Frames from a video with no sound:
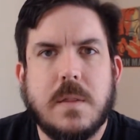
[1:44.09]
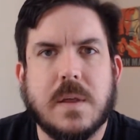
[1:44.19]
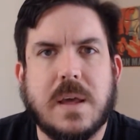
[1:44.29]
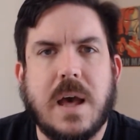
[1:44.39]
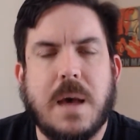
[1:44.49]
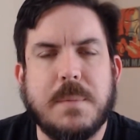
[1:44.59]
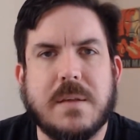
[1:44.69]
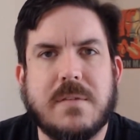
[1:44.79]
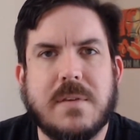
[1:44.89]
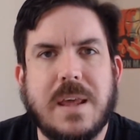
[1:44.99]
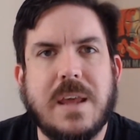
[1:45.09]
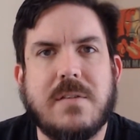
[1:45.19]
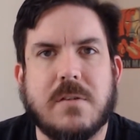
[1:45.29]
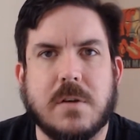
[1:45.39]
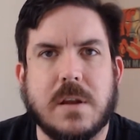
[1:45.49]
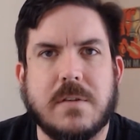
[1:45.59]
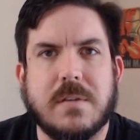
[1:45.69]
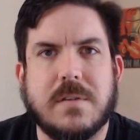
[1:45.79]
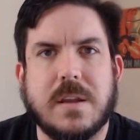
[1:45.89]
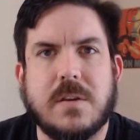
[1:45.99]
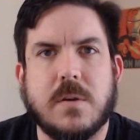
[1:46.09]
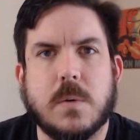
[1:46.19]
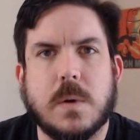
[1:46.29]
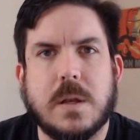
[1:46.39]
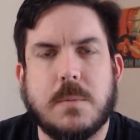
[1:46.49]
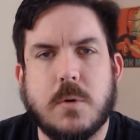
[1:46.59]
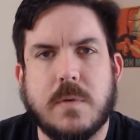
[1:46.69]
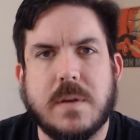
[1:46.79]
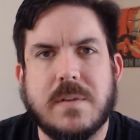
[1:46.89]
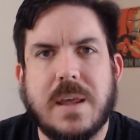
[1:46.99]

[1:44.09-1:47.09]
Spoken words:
the comics histories as they do in the movies.